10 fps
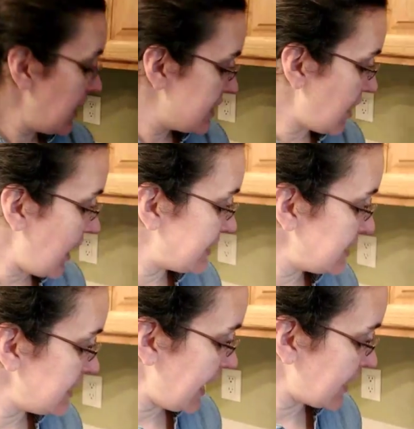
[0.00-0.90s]
Now I
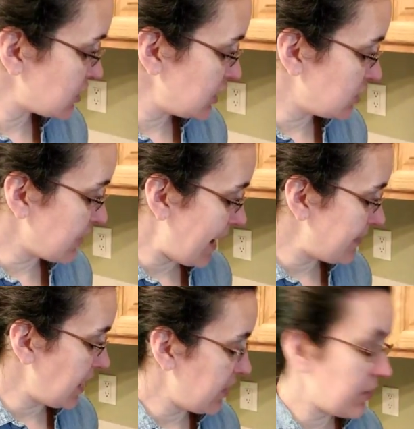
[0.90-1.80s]
didn't actually grab
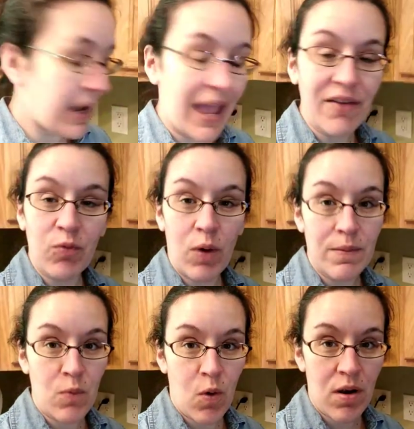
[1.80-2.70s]
the other one. I have one
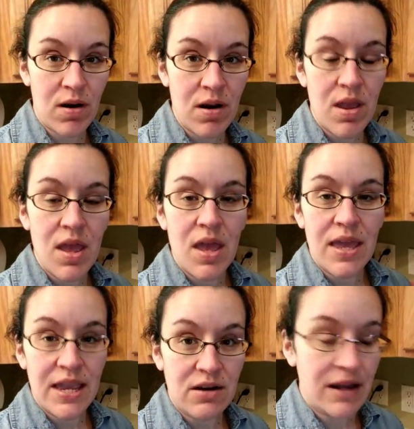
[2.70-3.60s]
more
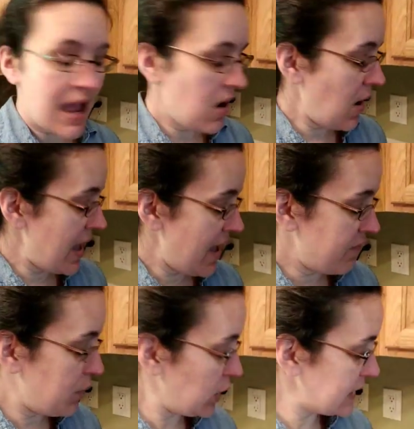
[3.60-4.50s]
here now. I have
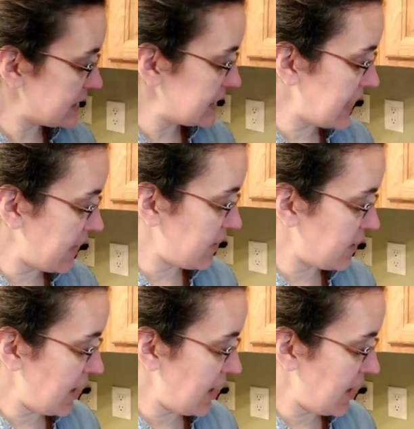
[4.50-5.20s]
Pulling Together.